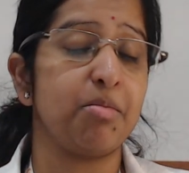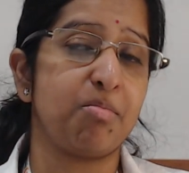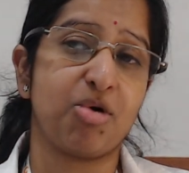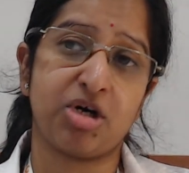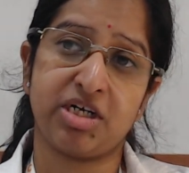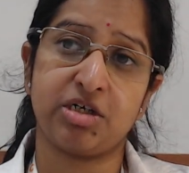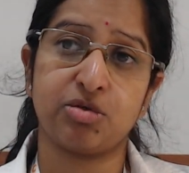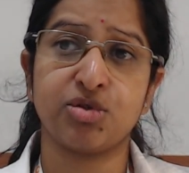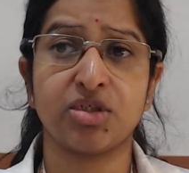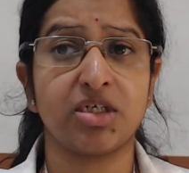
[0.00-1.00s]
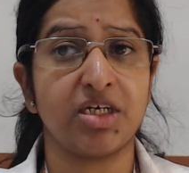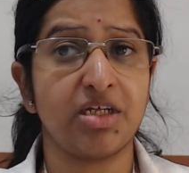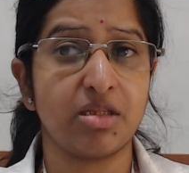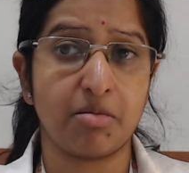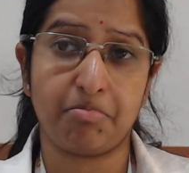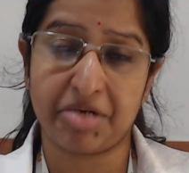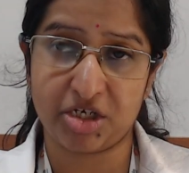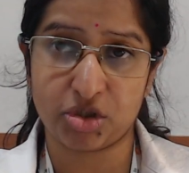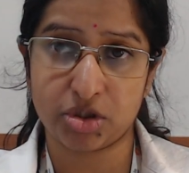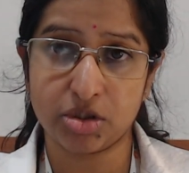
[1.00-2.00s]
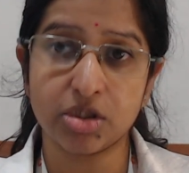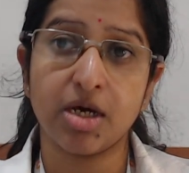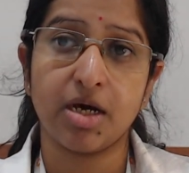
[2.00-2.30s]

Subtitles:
important to screen the patients